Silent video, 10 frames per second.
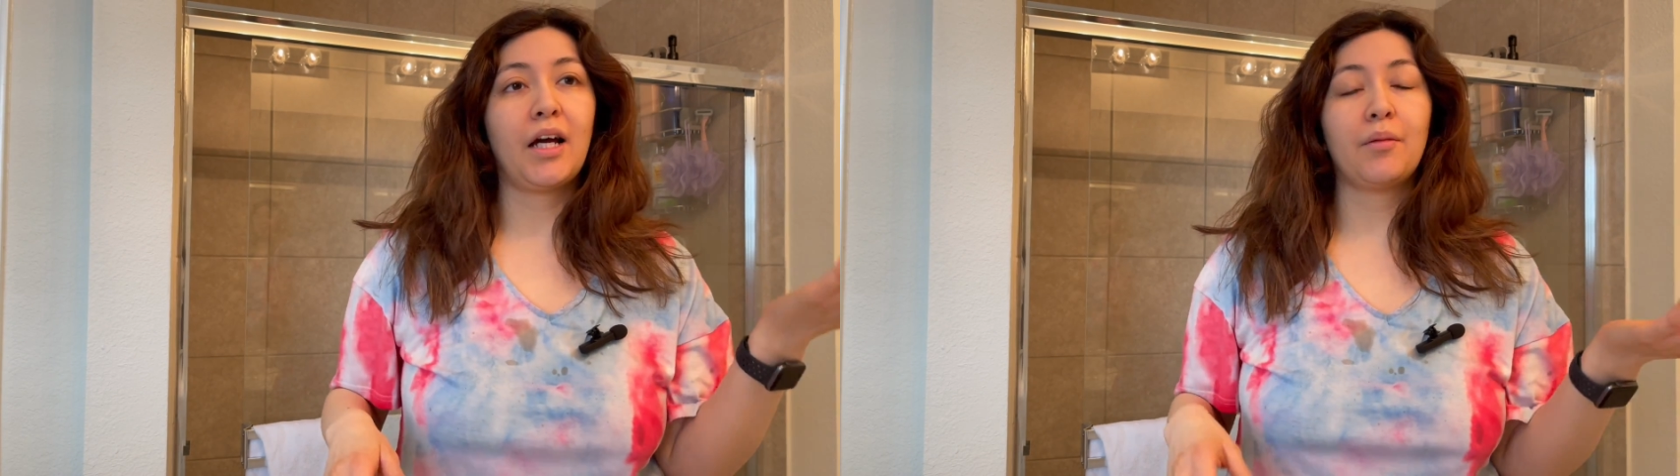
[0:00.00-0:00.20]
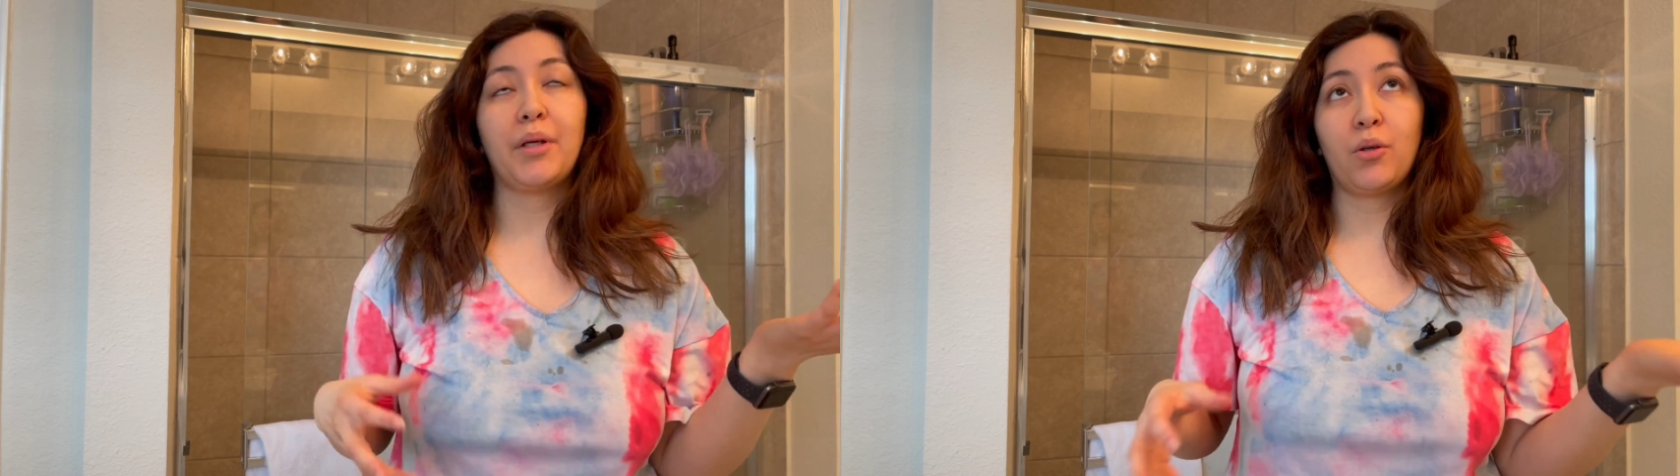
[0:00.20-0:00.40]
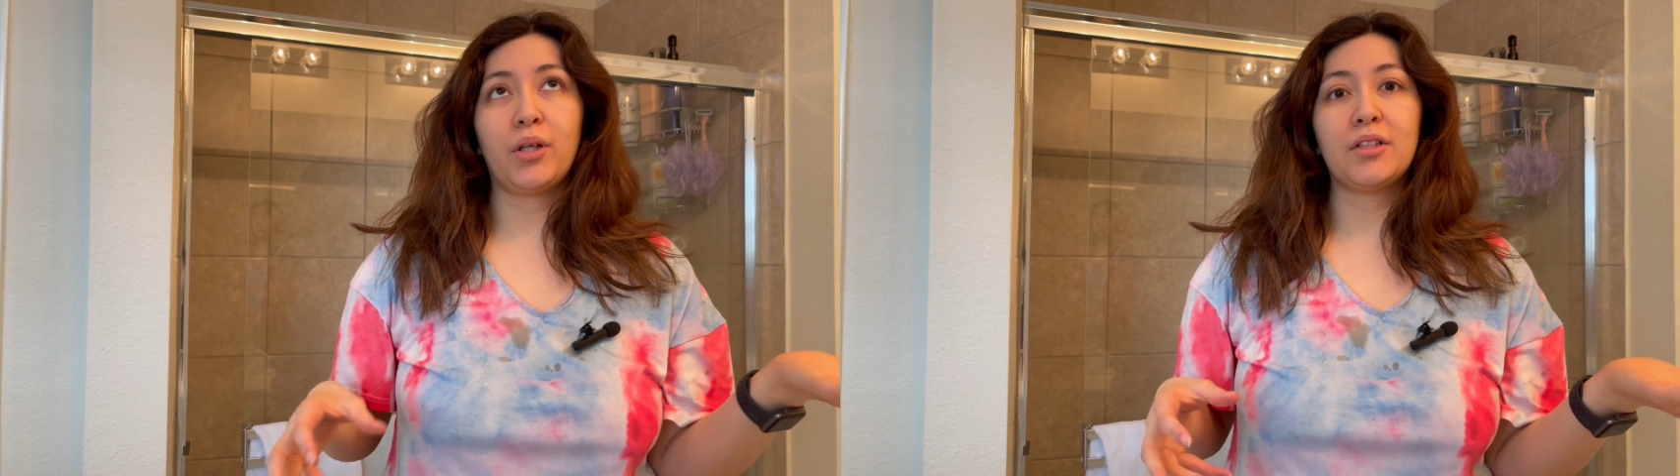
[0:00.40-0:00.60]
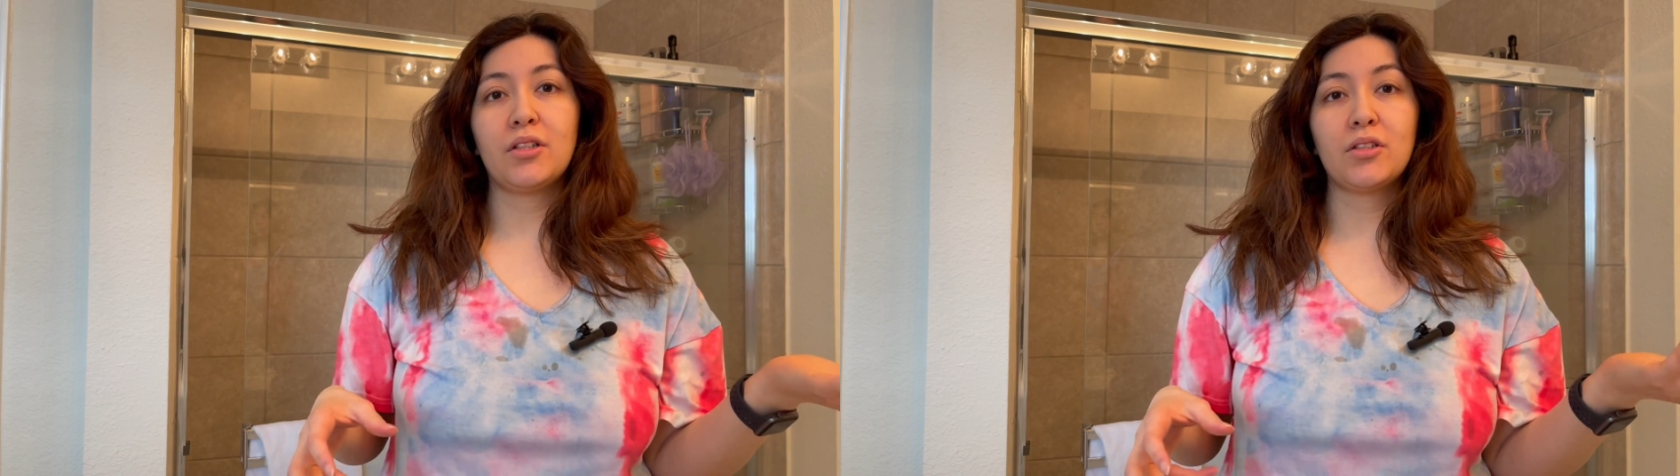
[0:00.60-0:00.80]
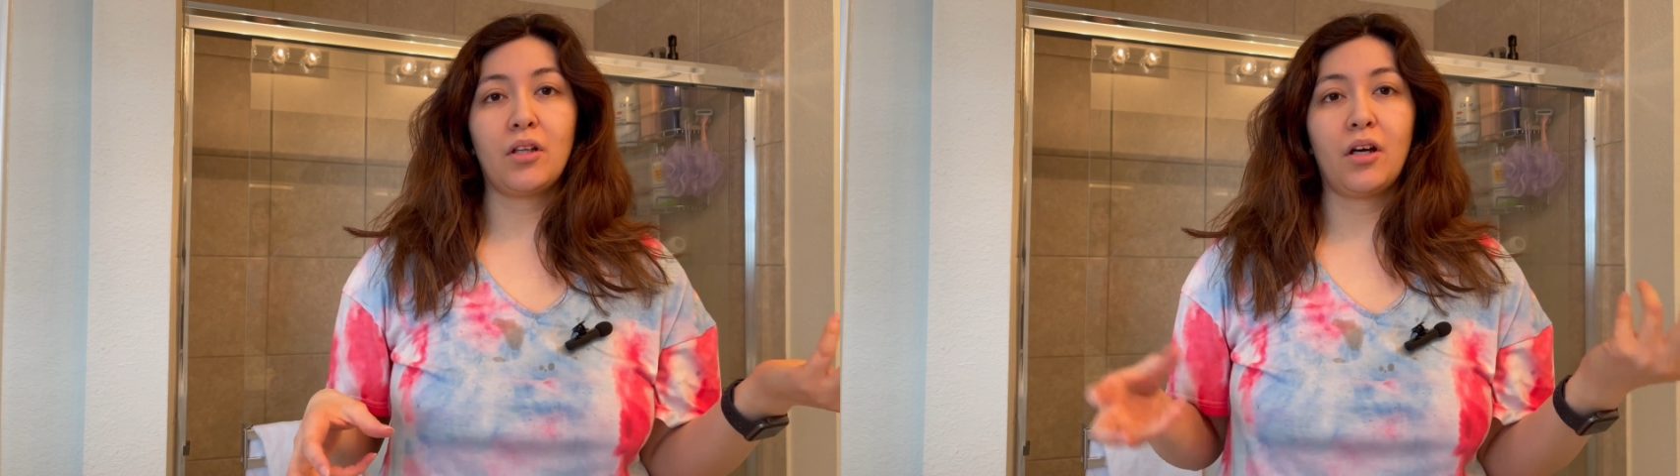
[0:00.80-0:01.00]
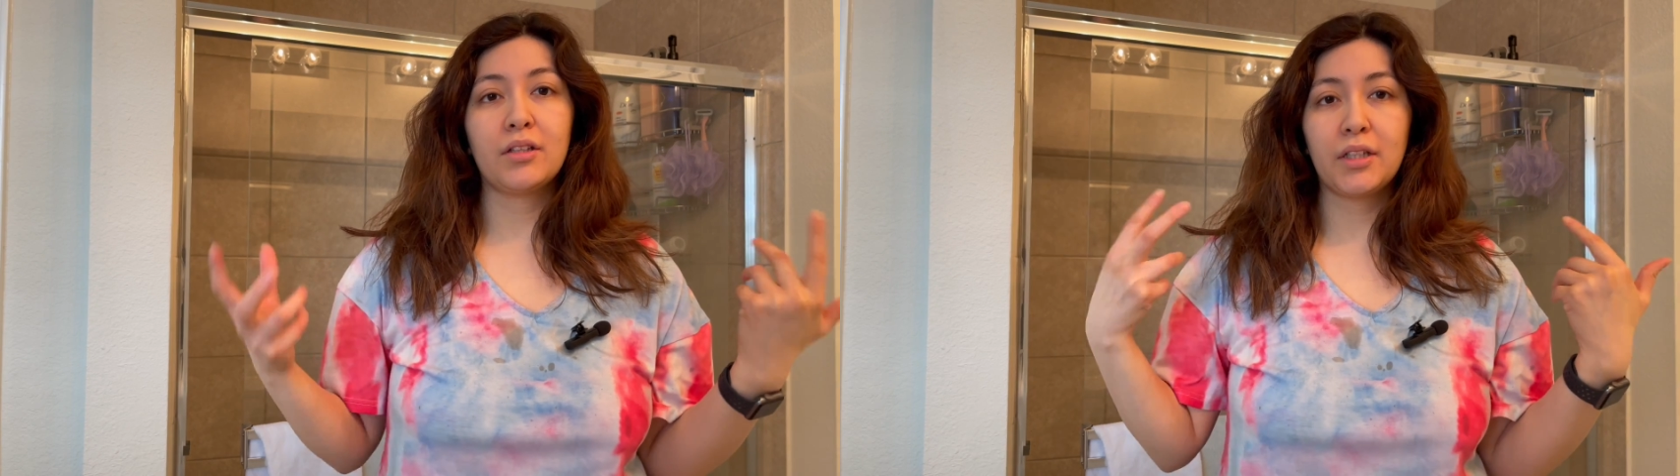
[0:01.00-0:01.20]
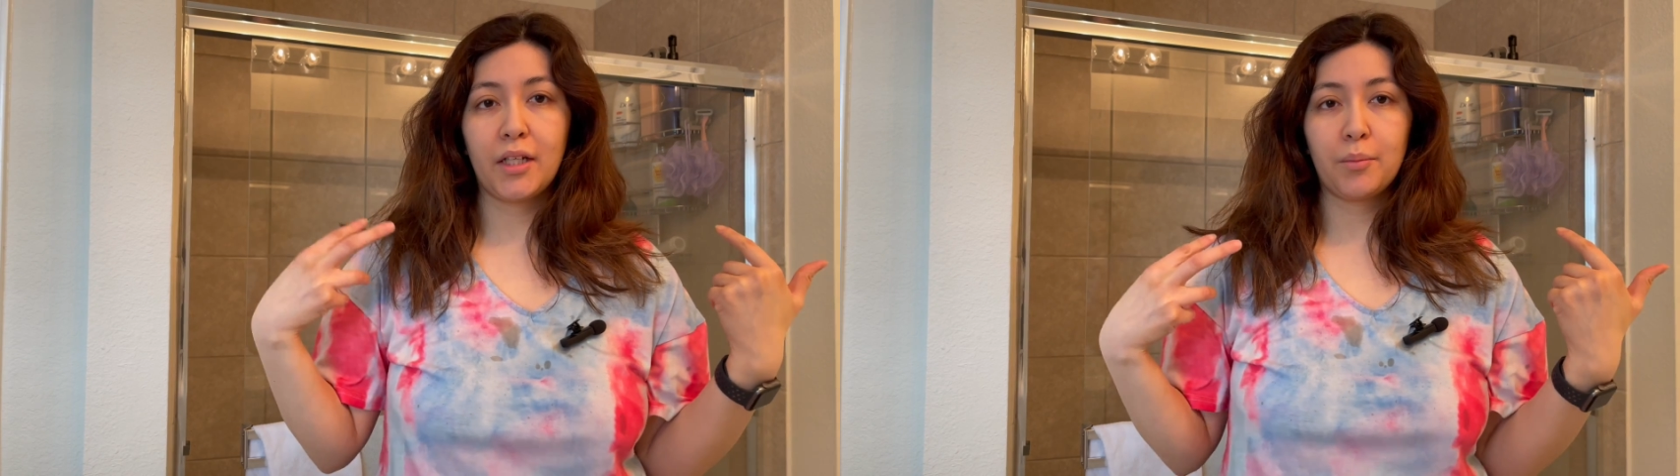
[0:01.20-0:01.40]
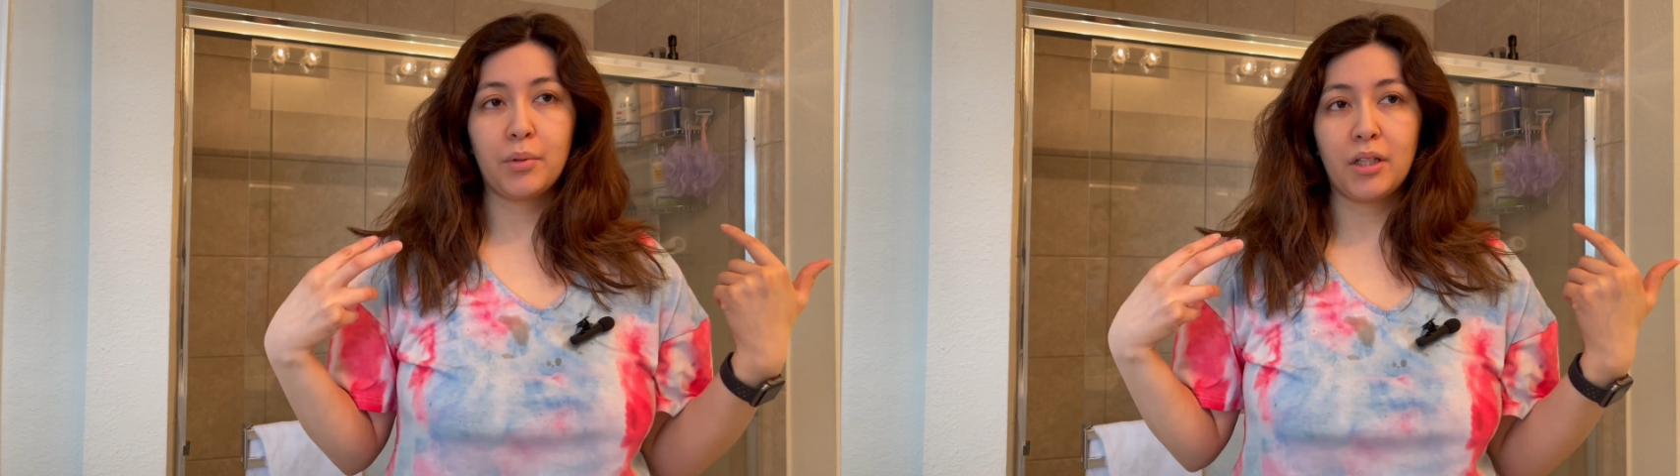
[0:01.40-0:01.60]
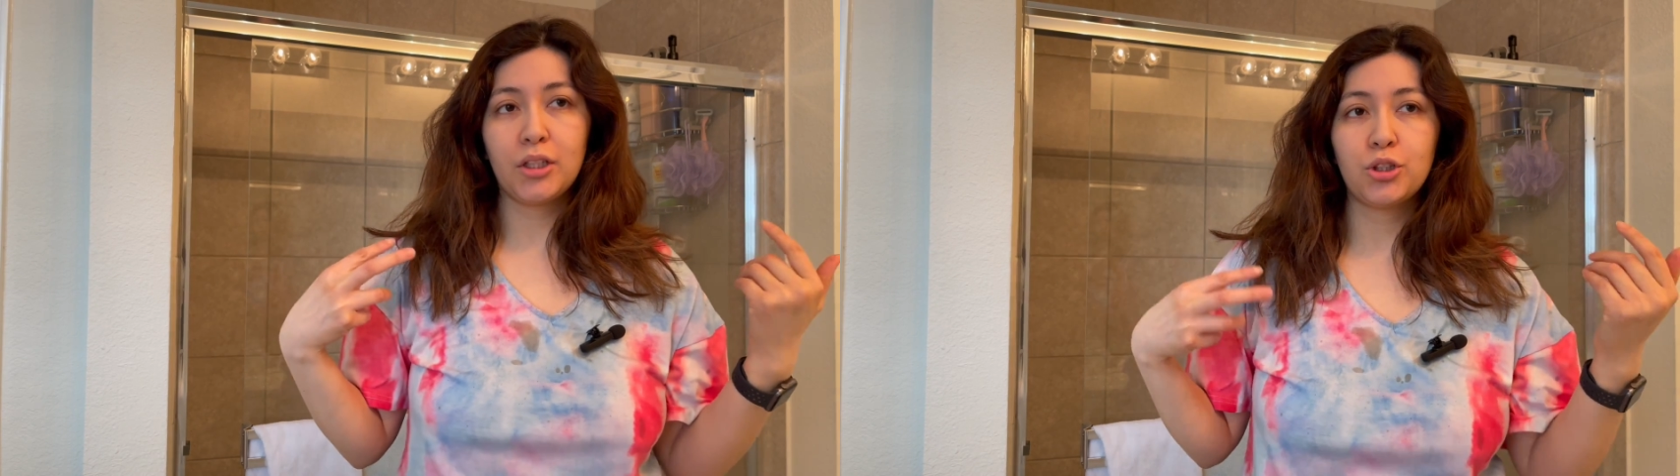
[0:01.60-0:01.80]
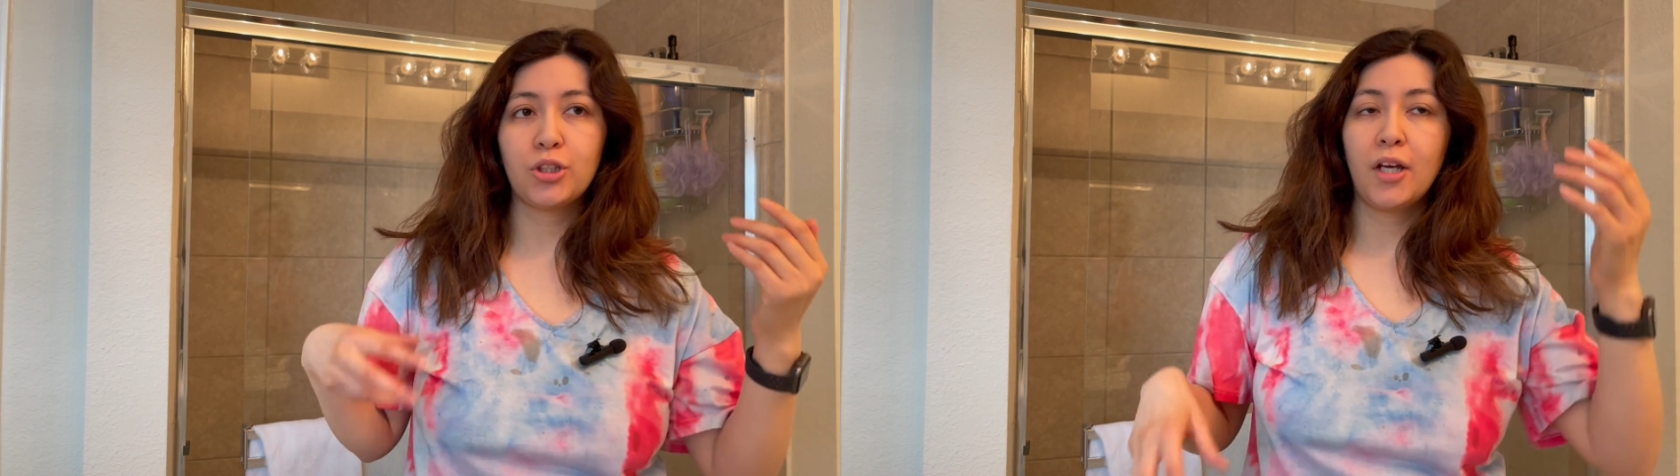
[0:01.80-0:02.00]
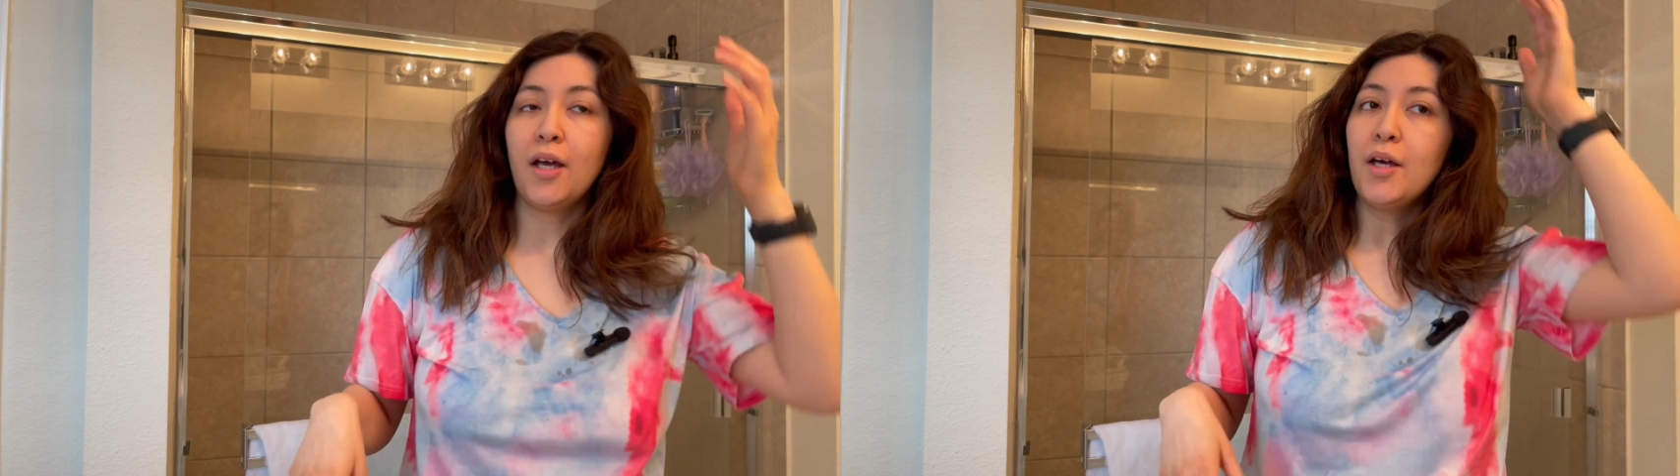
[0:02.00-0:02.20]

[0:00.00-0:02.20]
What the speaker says: I had been going to the salon to get it bleached.